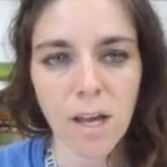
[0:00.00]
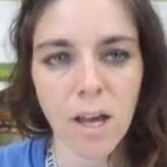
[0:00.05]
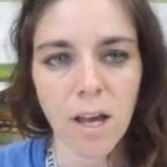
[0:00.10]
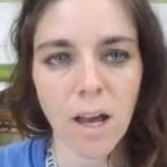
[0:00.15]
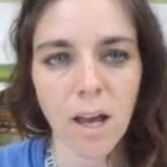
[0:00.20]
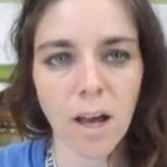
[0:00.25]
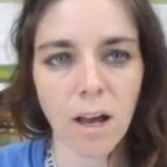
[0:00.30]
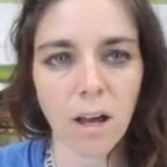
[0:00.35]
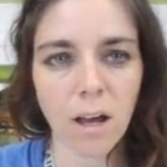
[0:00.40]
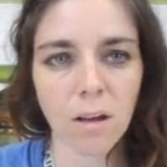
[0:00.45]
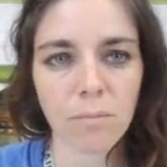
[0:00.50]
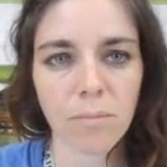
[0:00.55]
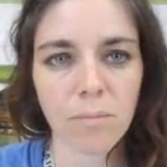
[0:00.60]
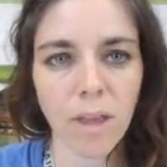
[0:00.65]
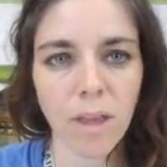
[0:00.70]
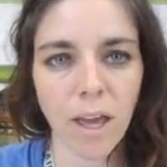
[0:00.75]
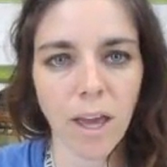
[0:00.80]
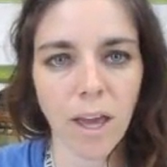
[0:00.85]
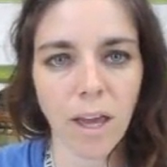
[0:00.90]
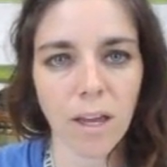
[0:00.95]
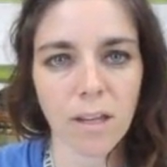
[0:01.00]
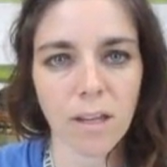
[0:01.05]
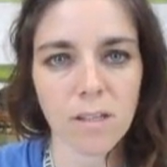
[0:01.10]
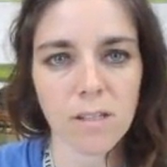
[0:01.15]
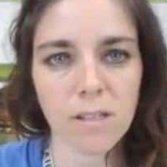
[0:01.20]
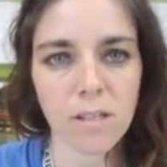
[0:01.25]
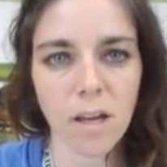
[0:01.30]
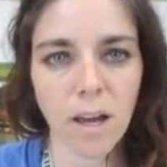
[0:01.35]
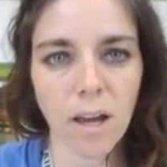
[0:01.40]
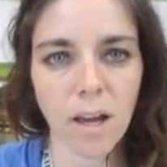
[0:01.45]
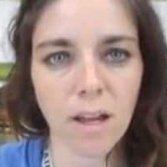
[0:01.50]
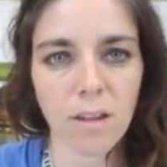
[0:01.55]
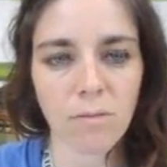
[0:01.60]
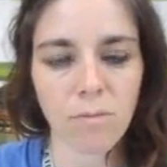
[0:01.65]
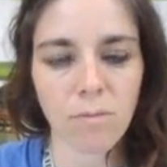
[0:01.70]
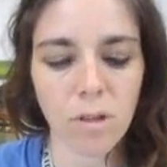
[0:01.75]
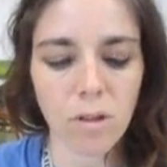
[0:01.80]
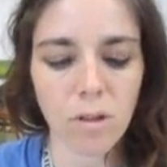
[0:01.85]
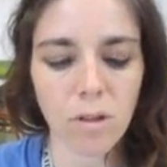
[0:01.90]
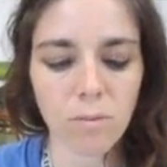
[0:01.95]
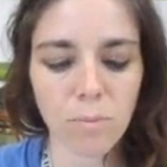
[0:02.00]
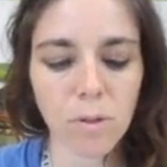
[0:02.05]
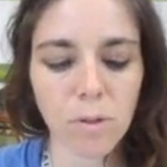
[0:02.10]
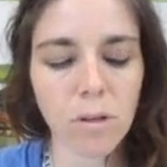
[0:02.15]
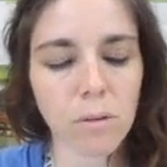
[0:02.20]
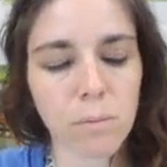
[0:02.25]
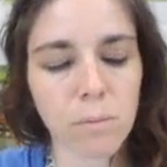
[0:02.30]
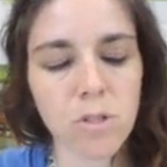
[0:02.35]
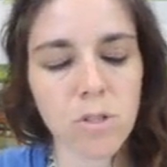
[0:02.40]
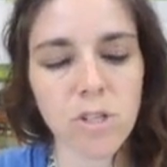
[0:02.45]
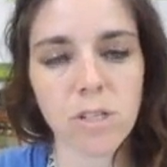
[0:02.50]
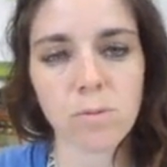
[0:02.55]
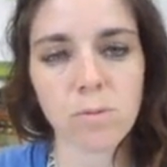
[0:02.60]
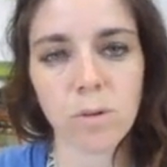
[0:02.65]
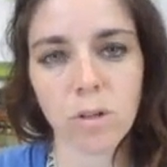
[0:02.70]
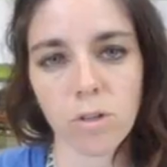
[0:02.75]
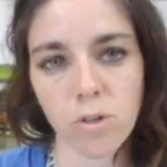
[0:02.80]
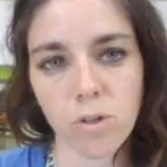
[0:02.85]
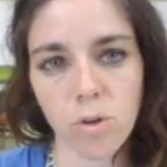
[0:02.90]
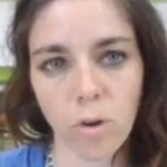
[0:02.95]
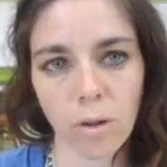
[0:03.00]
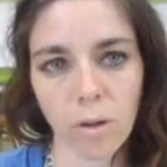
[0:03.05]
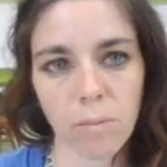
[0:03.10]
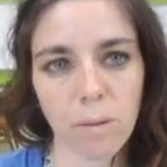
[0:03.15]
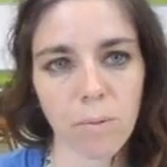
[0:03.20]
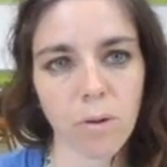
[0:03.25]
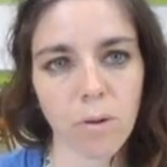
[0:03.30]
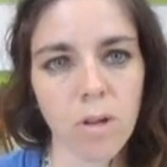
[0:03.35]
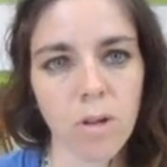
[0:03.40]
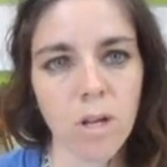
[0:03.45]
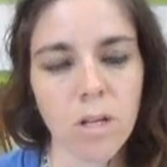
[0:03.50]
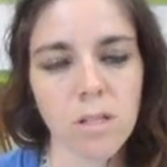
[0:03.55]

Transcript: um, and uh, the political machines were controlling people.